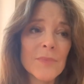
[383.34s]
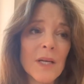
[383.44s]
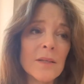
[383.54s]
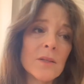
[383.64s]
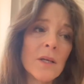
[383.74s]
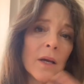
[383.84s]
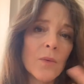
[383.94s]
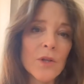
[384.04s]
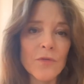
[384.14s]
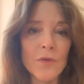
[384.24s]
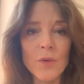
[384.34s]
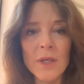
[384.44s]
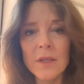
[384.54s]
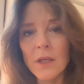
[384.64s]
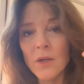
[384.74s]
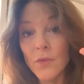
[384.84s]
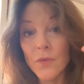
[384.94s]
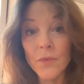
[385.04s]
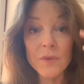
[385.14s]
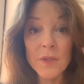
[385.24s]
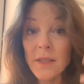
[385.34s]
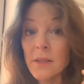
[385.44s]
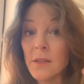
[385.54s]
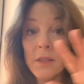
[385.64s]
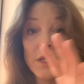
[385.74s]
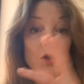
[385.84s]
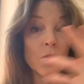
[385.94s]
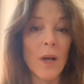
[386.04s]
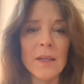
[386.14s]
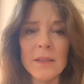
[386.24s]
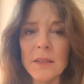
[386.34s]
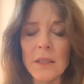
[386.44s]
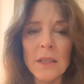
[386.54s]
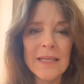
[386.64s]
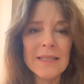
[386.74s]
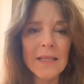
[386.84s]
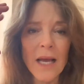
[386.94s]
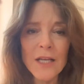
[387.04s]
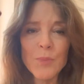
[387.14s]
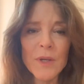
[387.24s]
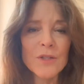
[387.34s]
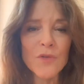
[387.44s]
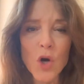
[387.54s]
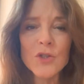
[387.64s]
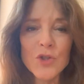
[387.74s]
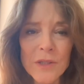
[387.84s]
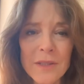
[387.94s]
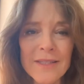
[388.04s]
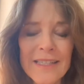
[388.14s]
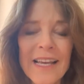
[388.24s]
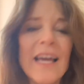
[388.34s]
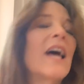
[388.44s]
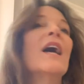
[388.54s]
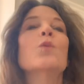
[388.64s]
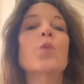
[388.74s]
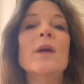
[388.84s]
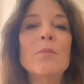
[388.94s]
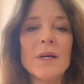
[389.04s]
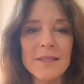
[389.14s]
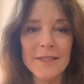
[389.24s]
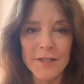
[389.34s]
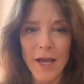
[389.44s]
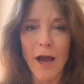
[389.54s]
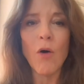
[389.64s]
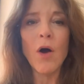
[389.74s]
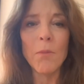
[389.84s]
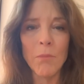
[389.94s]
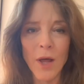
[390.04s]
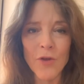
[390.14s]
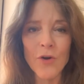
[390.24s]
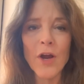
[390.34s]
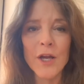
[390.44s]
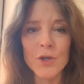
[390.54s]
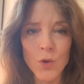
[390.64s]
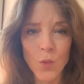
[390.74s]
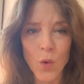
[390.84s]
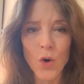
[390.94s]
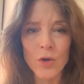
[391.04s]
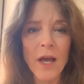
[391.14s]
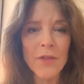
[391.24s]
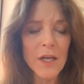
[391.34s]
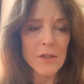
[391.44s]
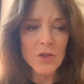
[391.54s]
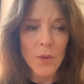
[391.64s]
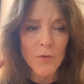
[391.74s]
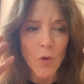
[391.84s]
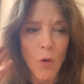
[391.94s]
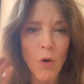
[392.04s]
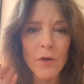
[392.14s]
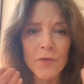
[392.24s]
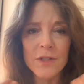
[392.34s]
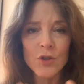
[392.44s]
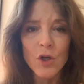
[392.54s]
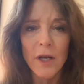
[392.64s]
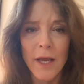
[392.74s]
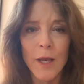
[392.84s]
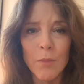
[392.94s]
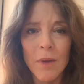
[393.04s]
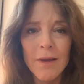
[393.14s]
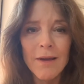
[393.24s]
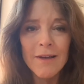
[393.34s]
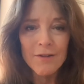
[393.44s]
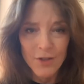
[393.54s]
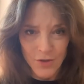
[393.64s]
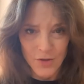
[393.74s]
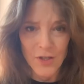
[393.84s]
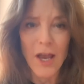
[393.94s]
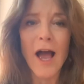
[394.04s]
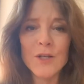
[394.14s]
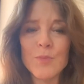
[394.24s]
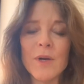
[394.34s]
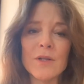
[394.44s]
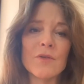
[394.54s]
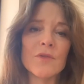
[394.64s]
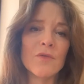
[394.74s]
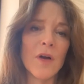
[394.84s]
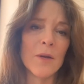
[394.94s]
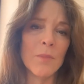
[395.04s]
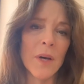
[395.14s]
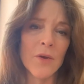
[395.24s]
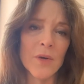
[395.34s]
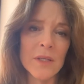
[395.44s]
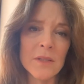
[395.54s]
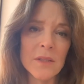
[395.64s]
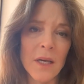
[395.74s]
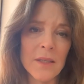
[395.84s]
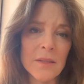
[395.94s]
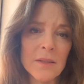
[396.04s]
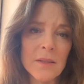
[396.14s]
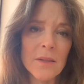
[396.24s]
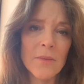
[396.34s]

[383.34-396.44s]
And today, with the fluidity of sex and sexuality, it's an aspect of consciousness. And we must now mother a new world. I think it's time for all of us to claim the aspect of divine mother inside us.